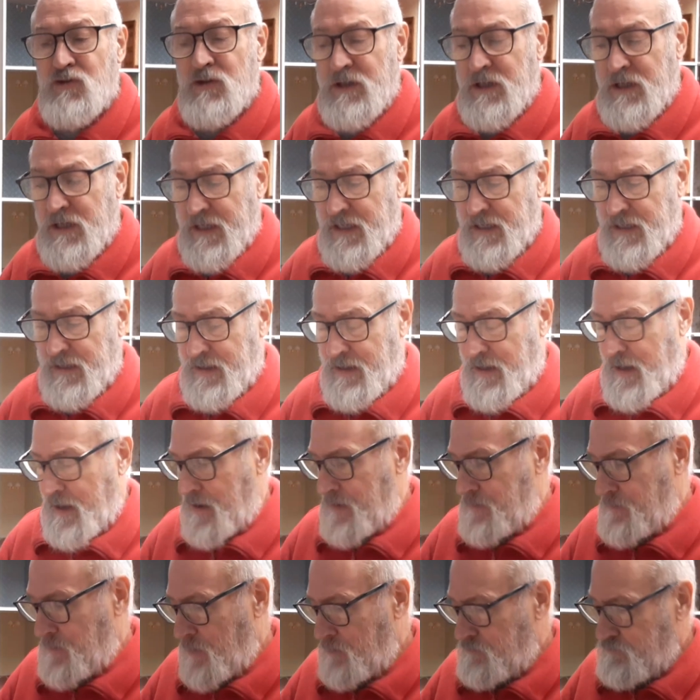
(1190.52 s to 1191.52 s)
really
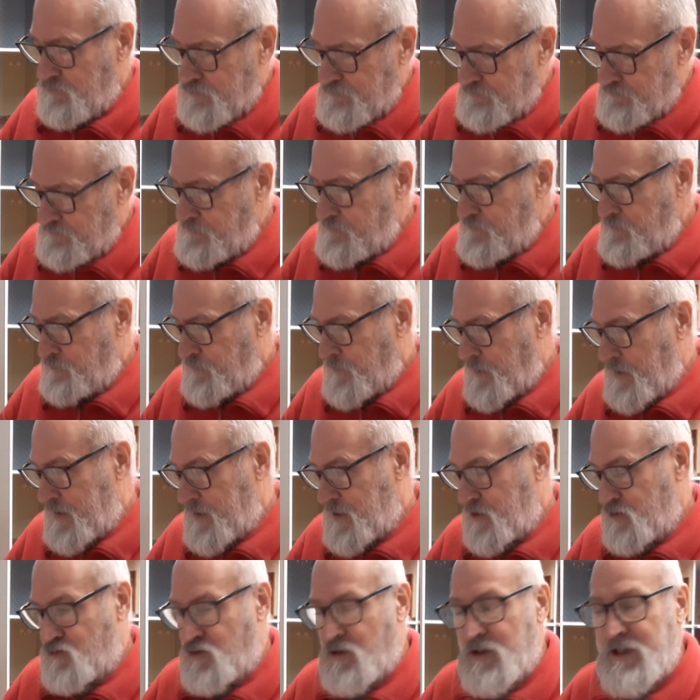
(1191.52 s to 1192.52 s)
this
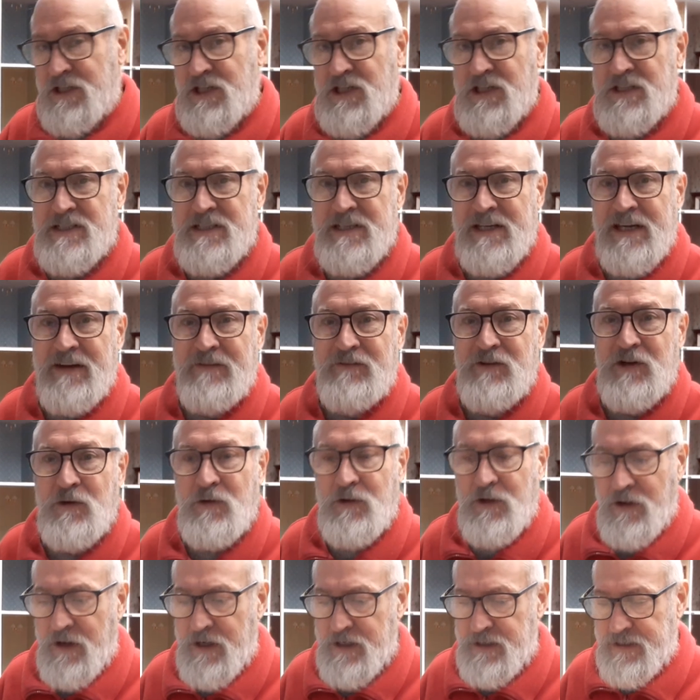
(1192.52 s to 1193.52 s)
is really just to give you
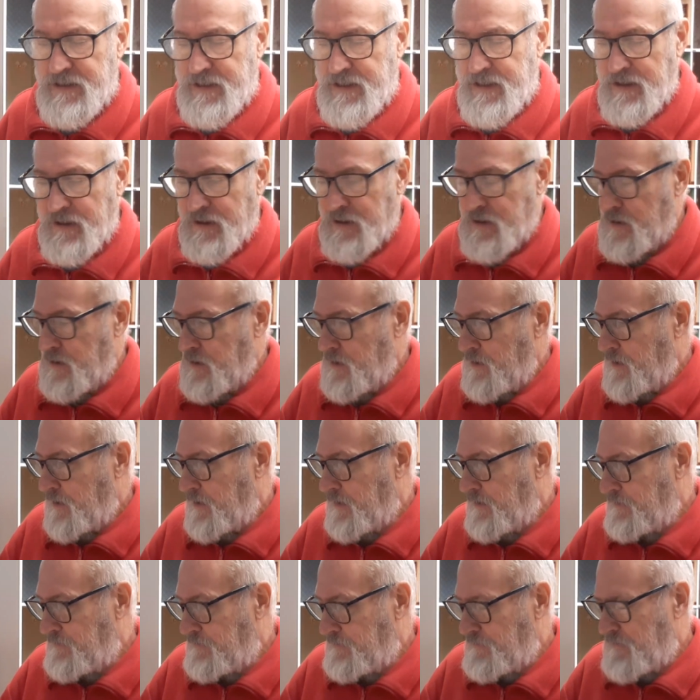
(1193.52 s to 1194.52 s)
an idea
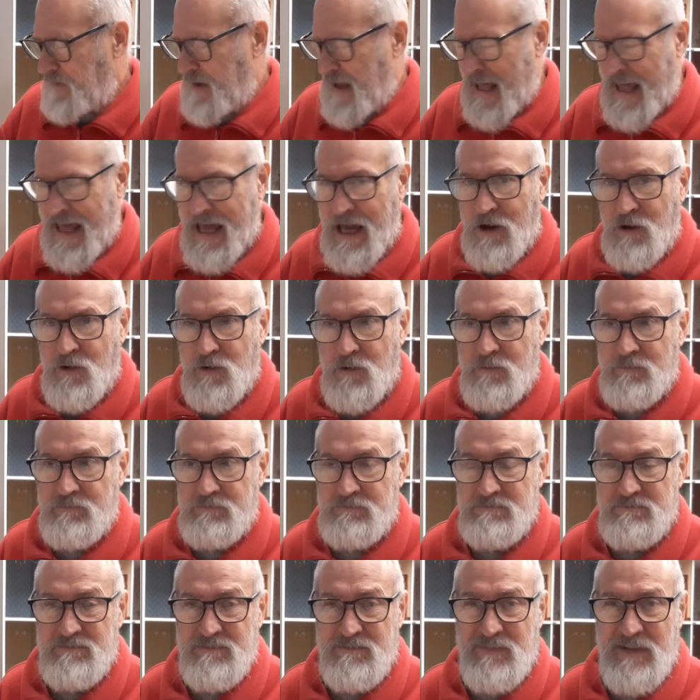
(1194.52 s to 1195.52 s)
of how
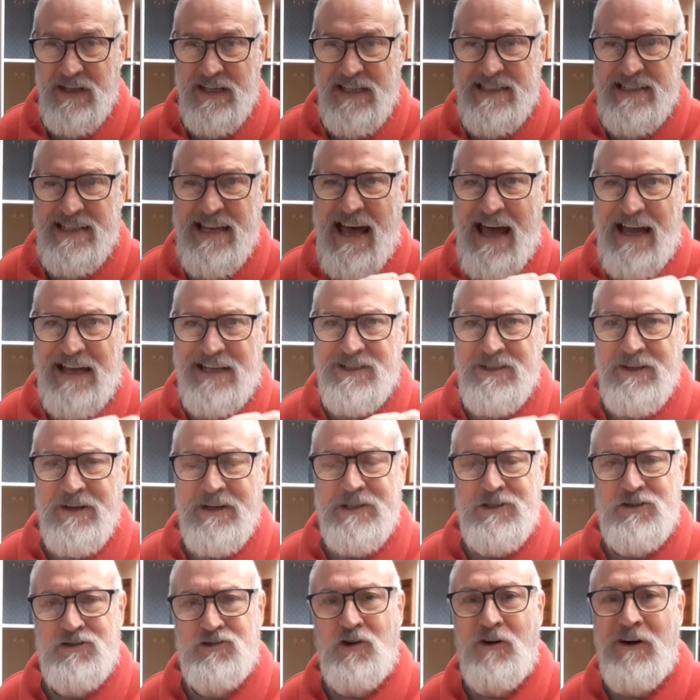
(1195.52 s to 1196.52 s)
exact I
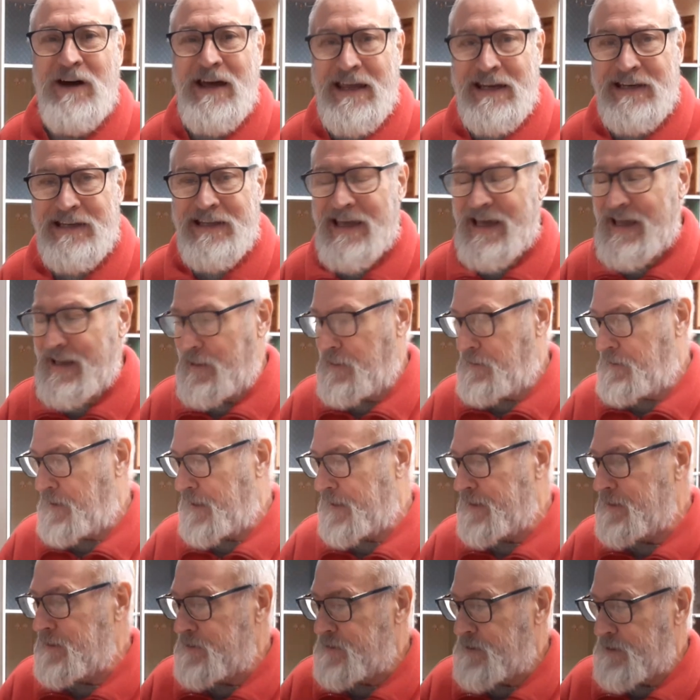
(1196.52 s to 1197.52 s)
try and get
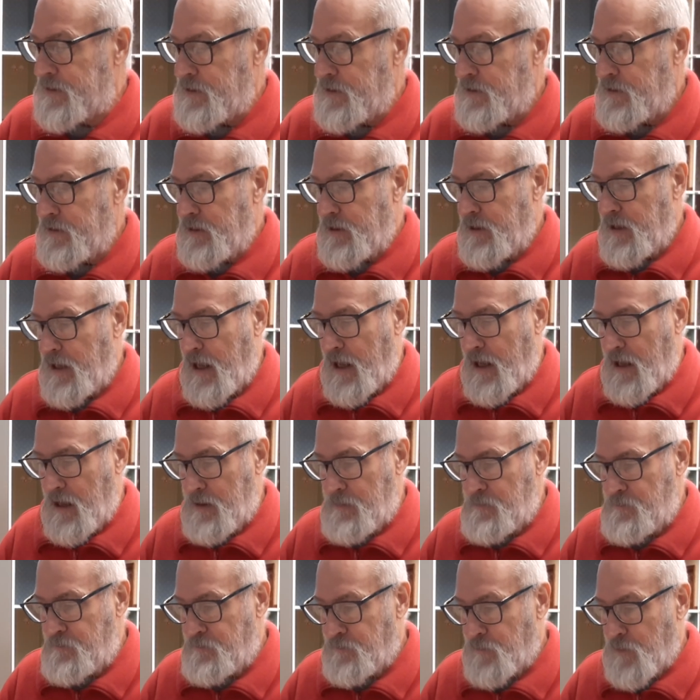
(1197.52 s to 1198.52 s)
things
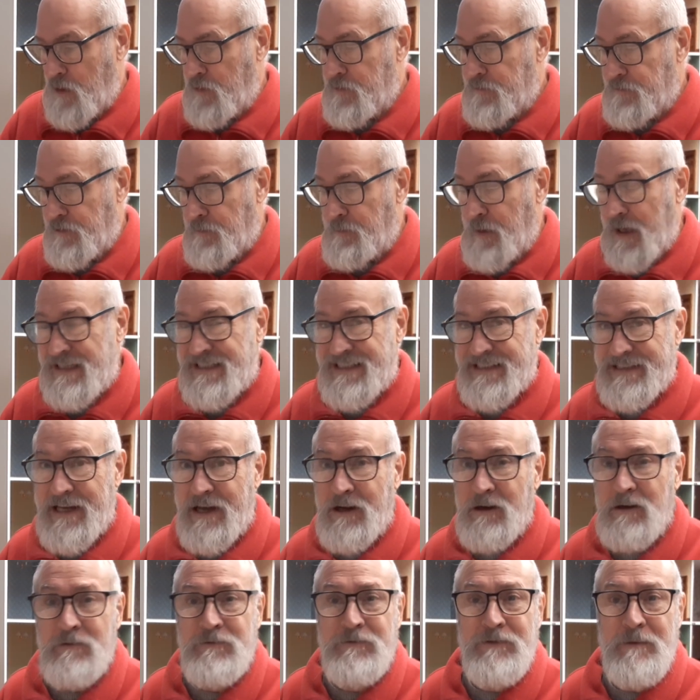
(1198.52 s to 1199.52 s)
for
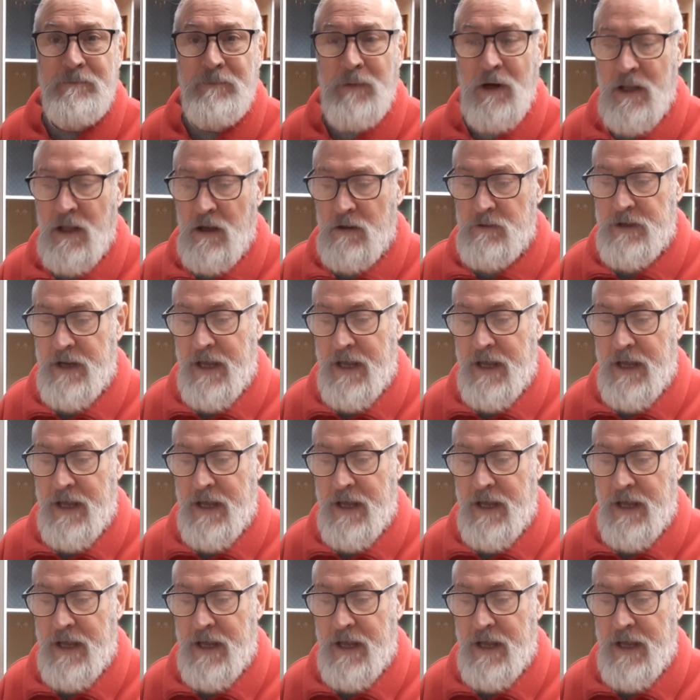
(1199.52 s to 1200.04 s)
myself in my own